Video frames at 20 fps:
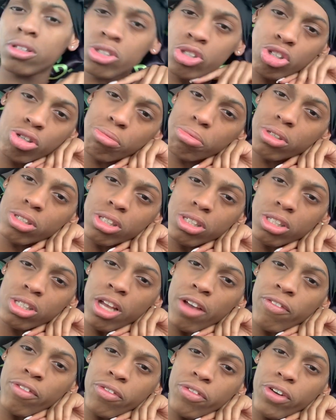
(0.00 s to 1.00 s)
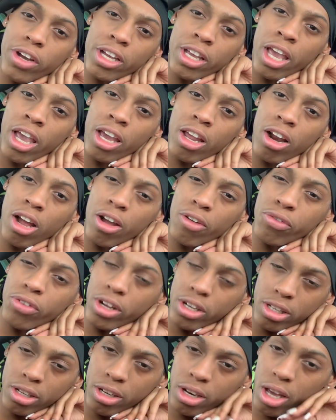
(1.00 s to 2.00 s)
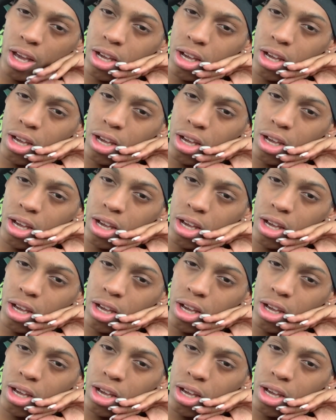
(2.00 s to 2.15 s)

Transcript: two bitches haven't fucking ate all fucking